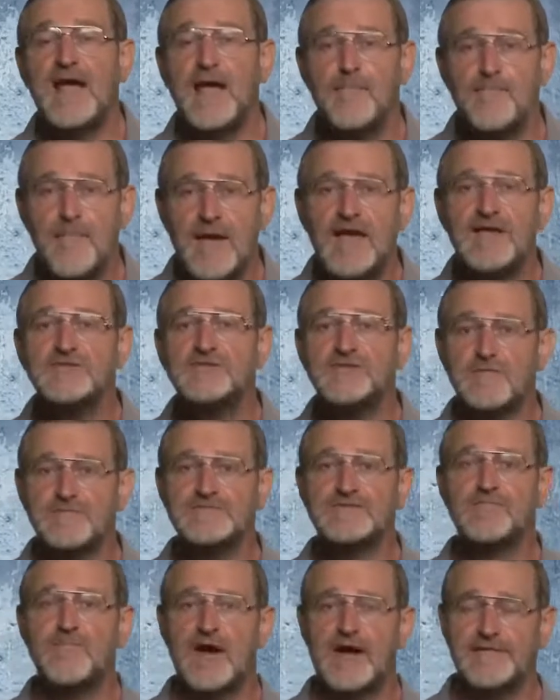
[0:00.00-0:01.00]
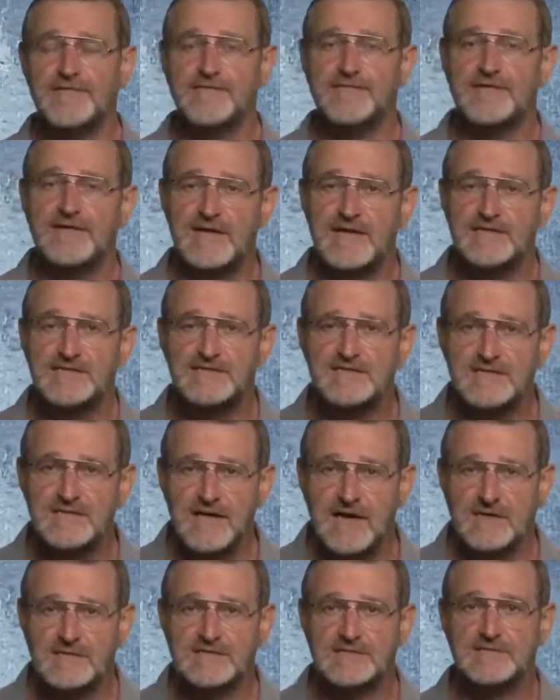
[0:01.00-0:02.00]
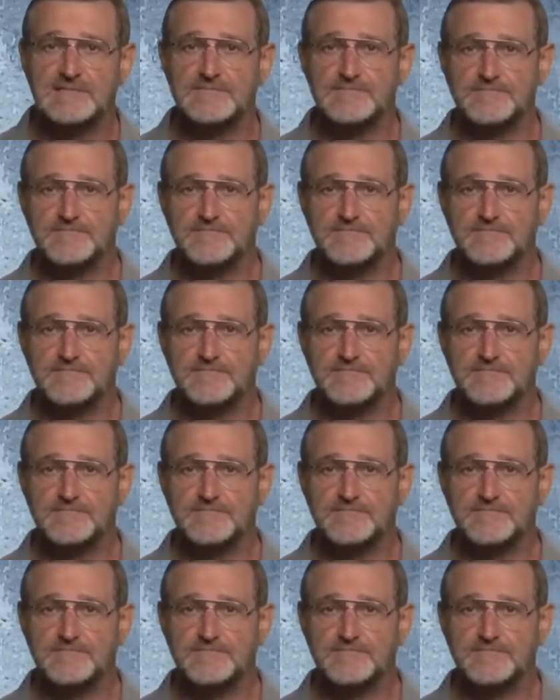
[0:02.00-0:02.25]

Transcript: a match of the pattern in the text.